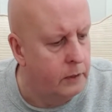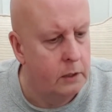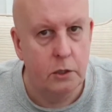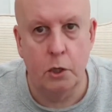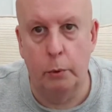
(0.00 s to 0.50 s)

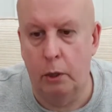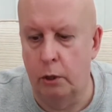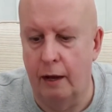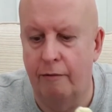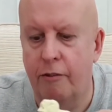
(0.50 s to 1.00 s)
so we could
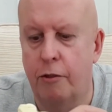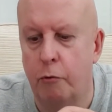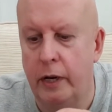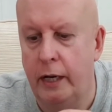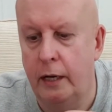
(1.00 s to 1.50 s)
have
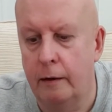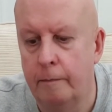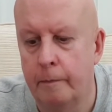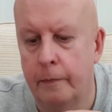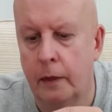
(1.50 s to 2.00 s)
3
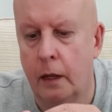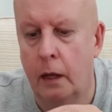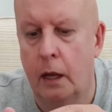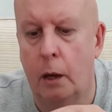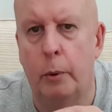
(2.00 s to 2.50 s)

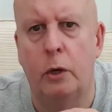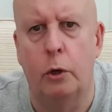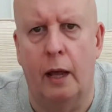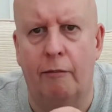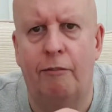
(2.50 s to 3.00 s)
and we could
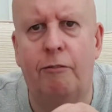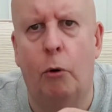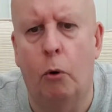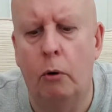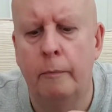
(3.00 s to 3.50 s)
have
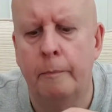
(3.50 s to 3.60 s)
4.